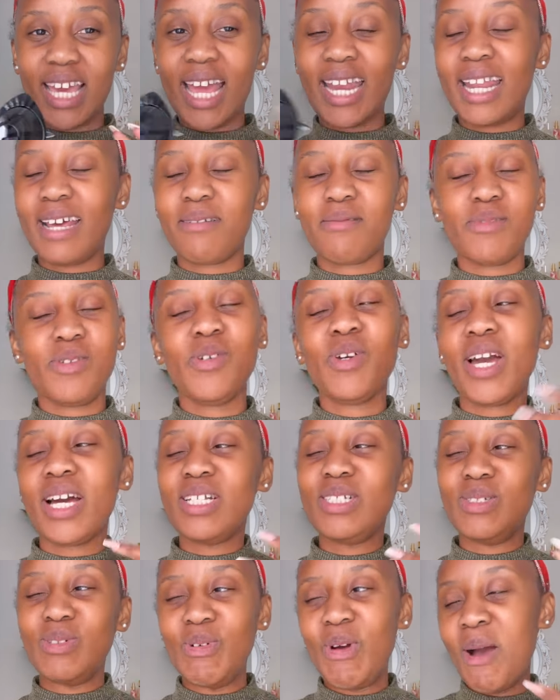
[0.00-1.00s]
And uh, you
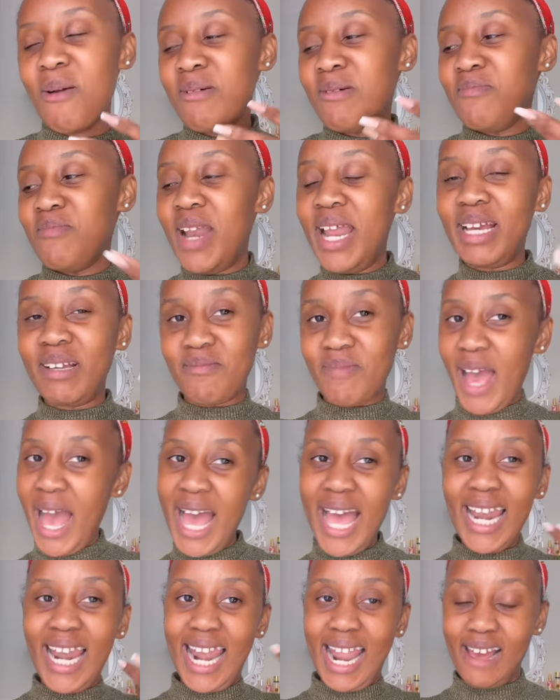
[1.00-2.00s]
guys know I'm a black,
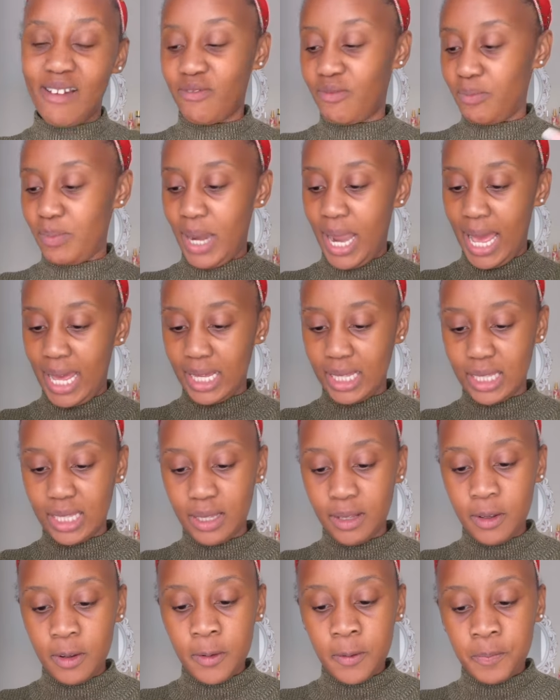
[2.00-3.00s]
I love black.
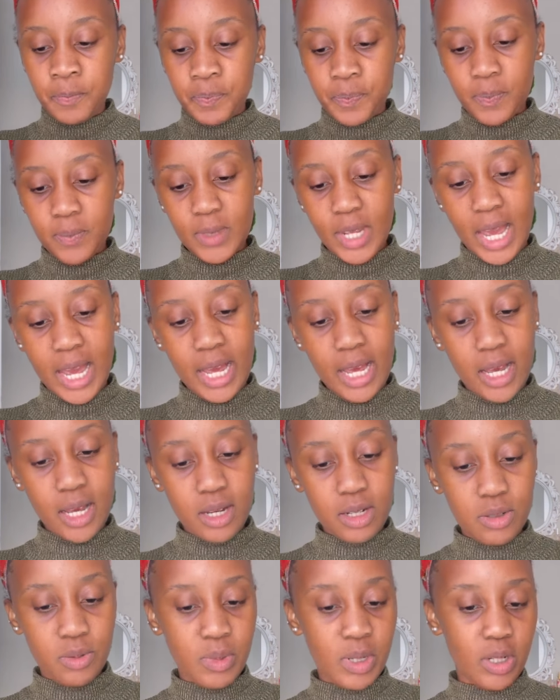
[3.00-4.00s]
Uh,
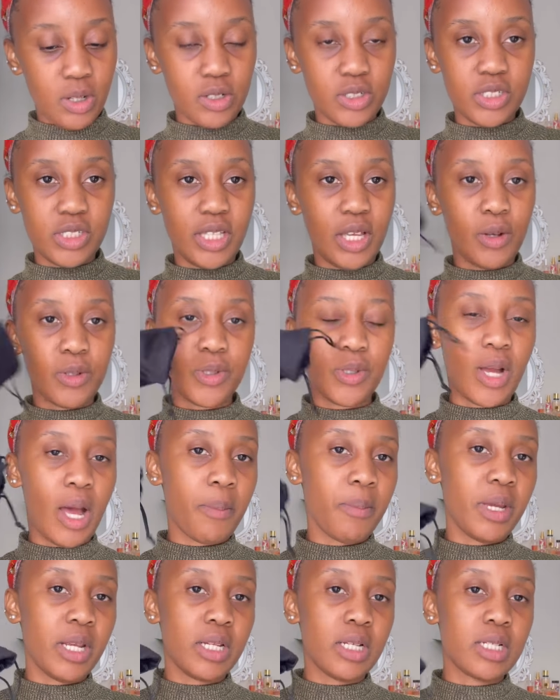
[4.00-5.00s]
oh my gosh, they also
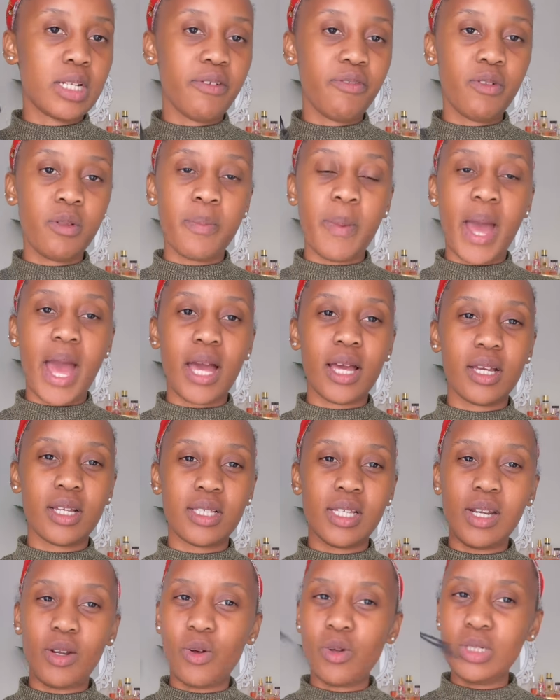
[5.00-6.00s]
come in a duffel bag. Is
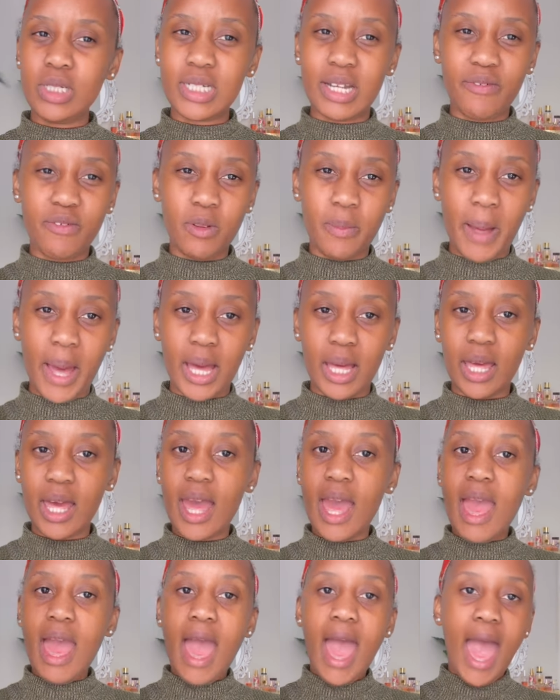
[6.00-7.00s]
it called a duffel bag?
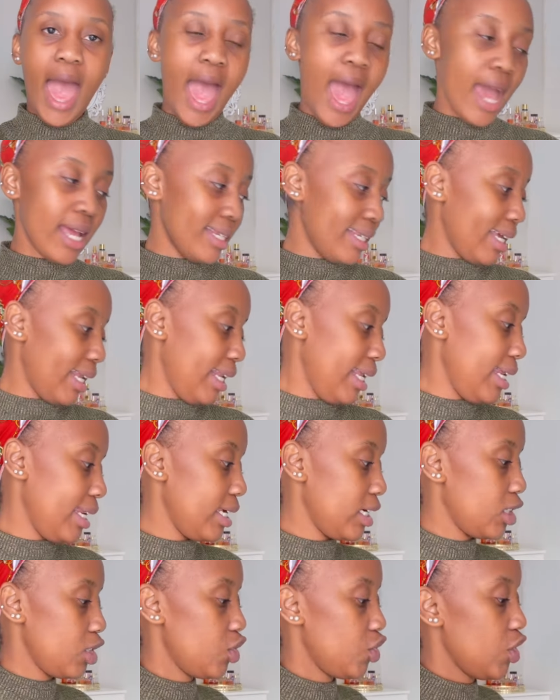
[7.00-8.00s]
And a
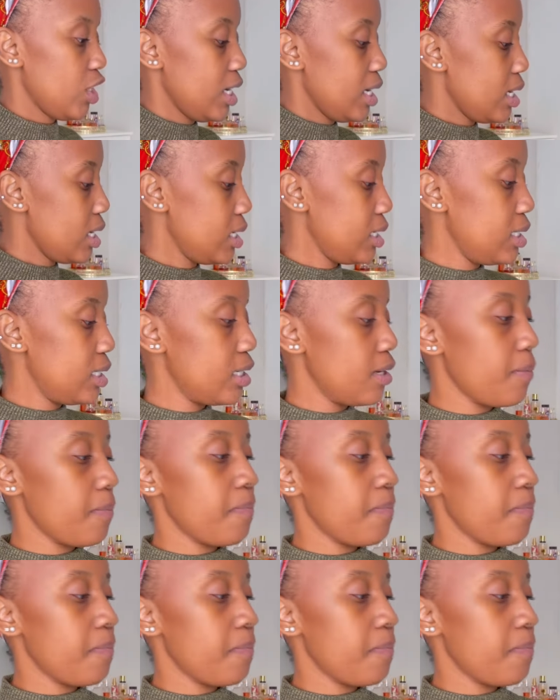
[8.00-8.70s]
cleaning sheet.